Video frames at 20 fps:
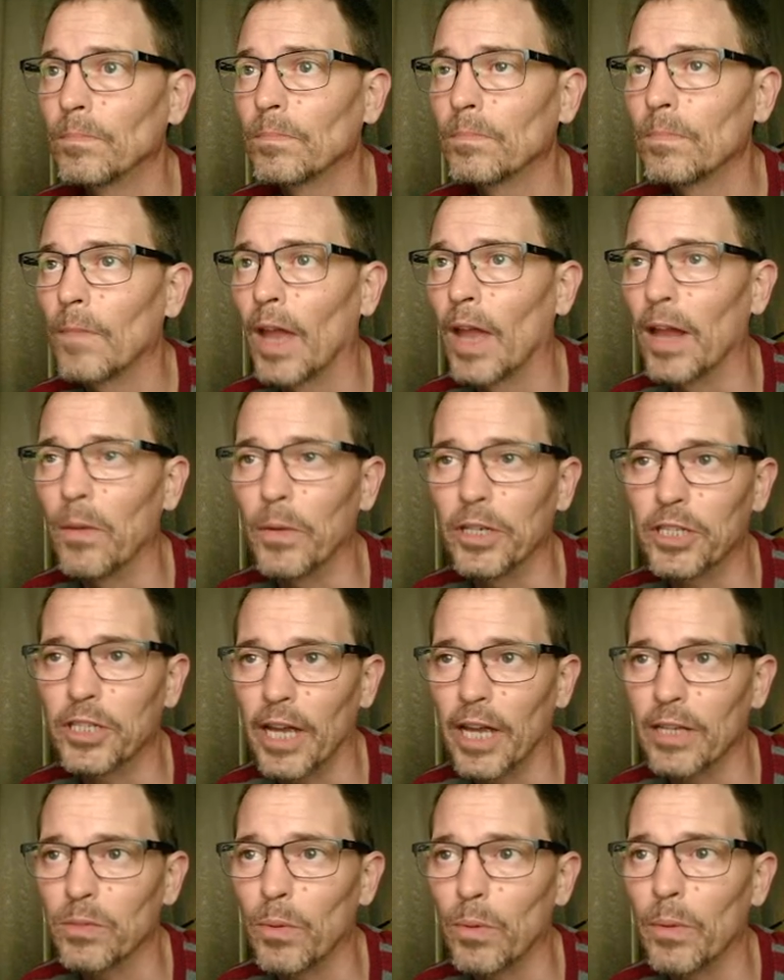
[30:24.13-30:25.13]
in which
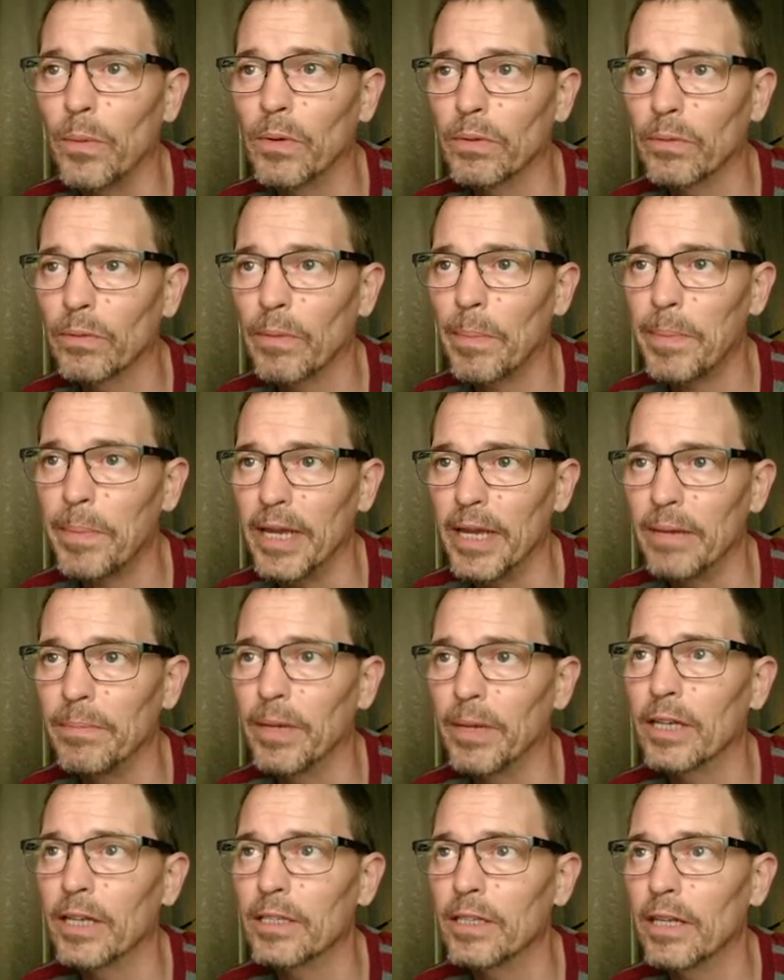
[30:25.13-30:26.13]
case we will repeat
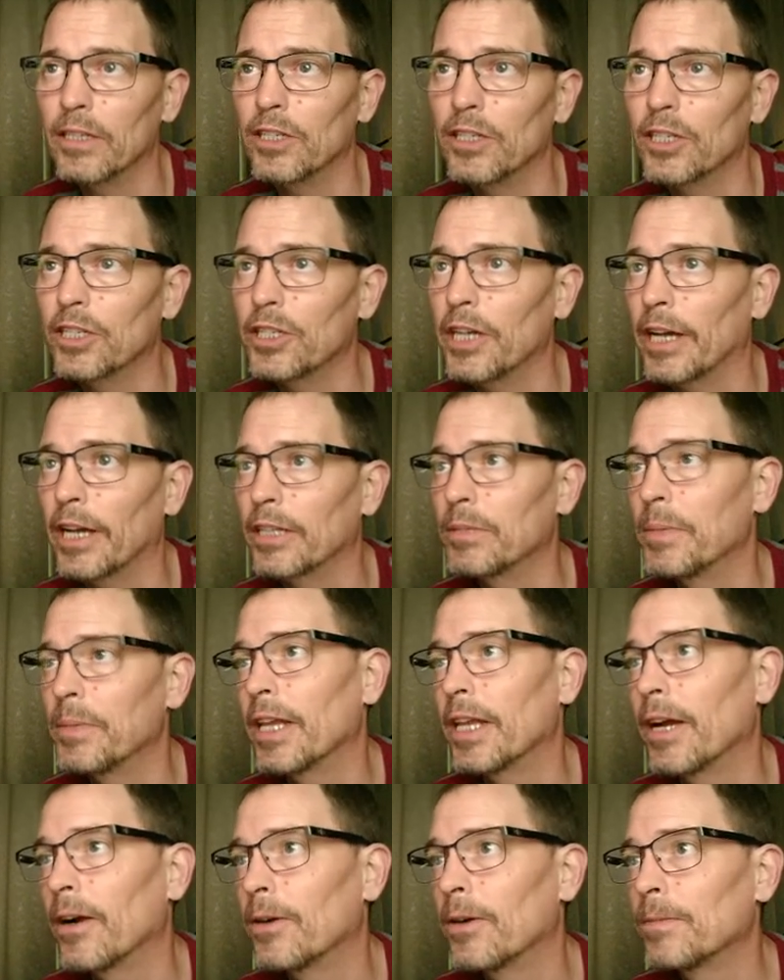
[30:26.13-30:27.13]
because they just checked me
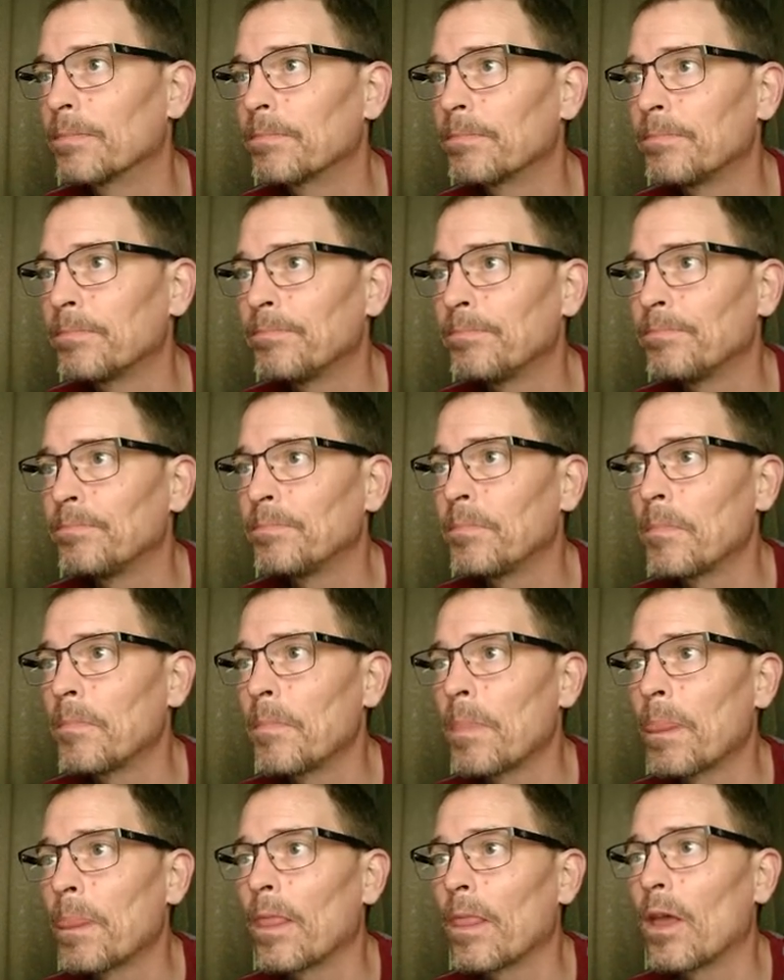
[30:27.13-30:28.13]
there.
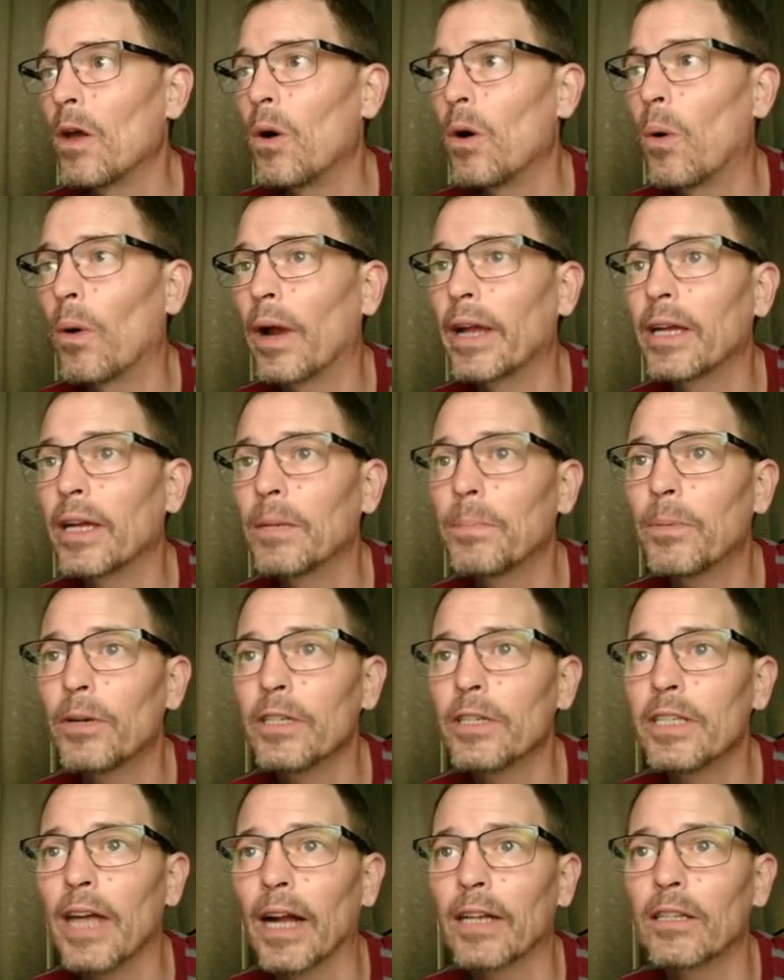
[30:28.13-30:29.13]
Or I could
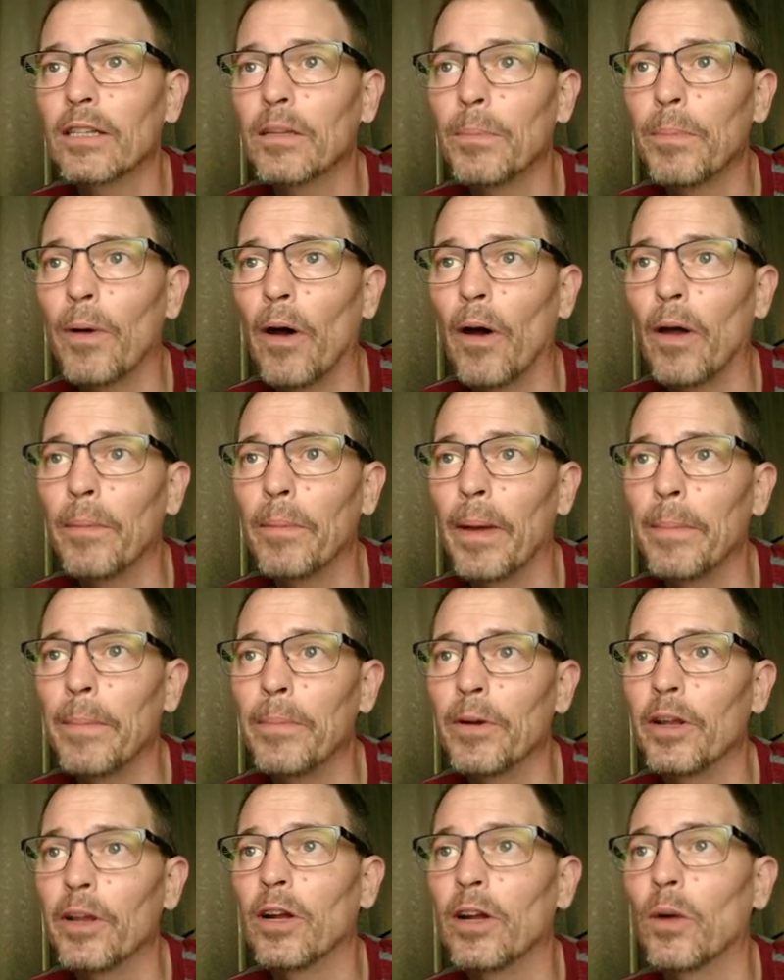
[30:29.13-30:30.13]
protect the pawn by
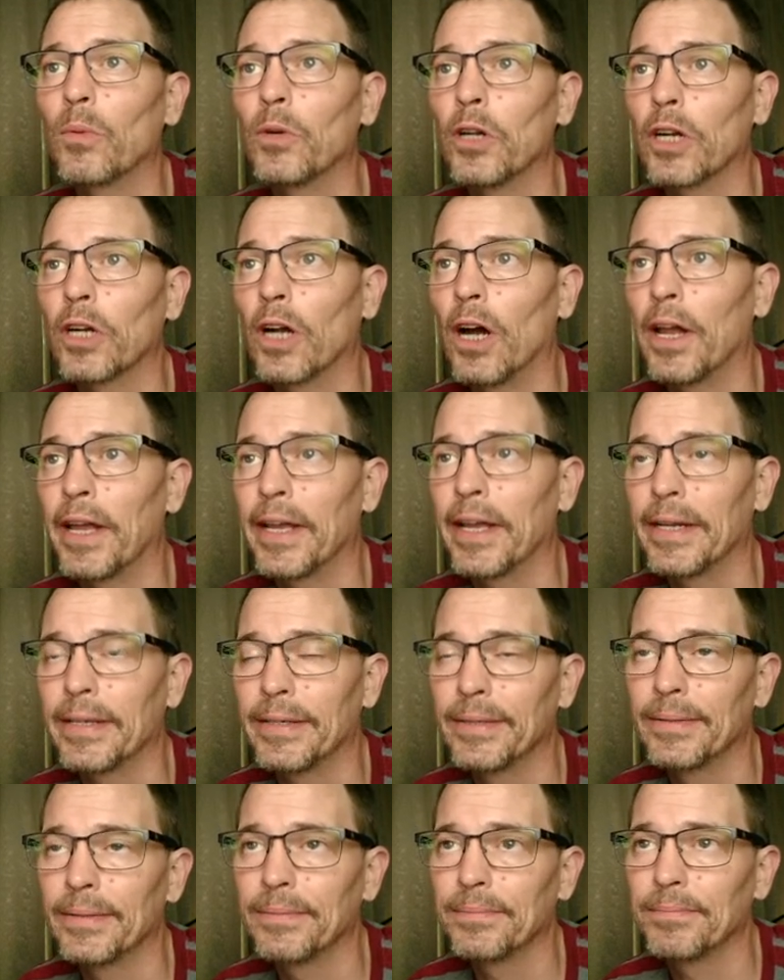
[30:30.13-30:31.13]
putting a rook on it.
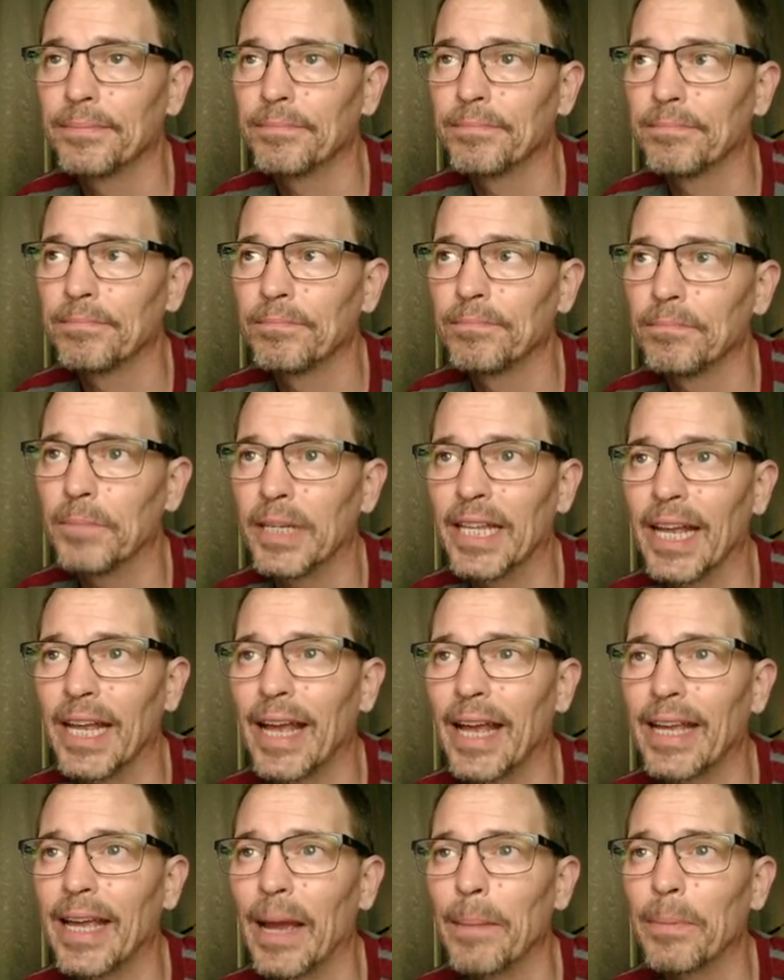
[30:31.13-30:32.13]
But then I
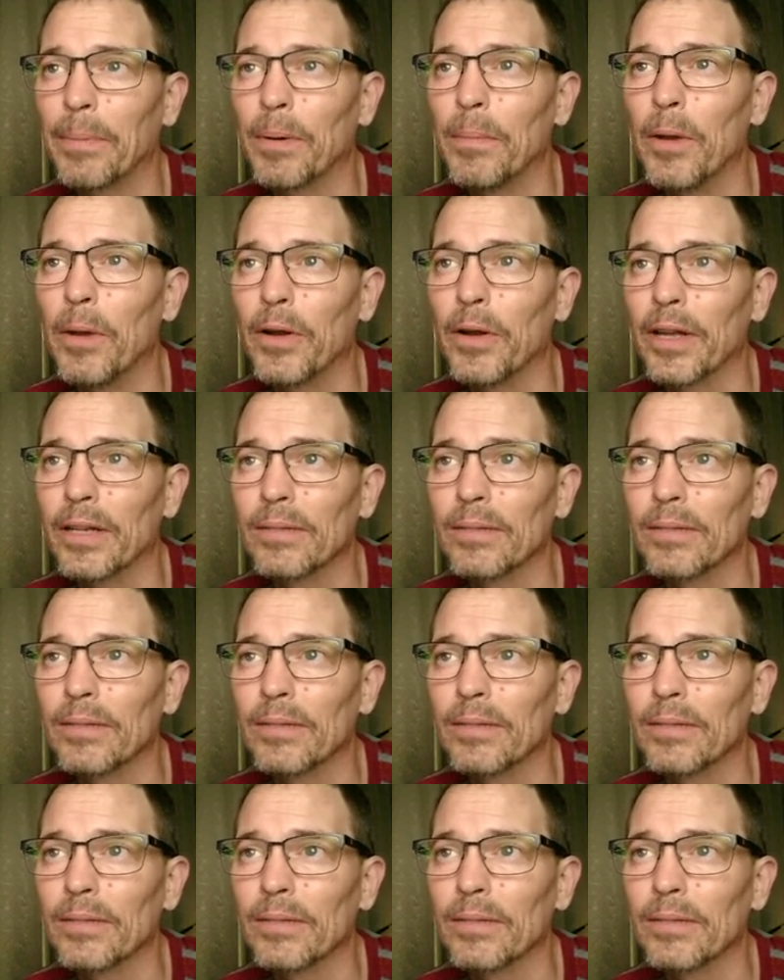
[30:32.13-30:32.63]
can't promote it.